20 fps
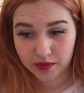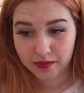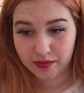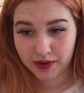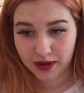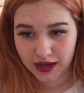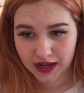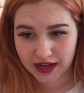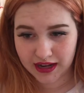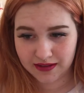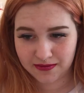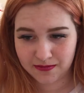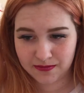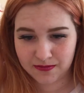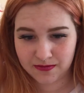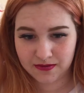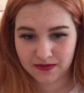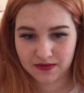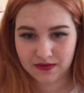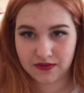but
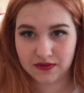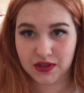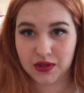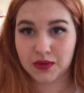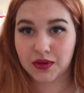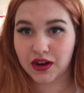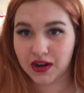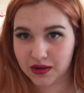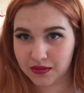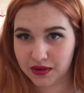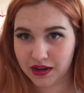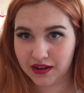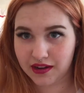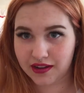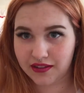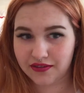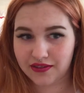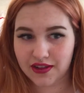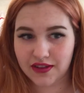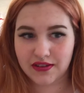if you are
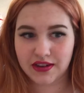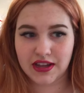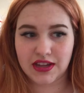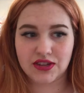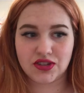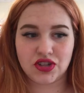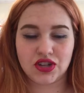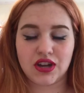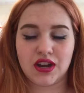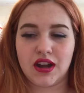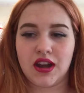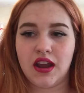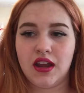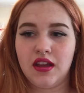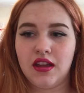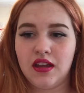wearing foundation,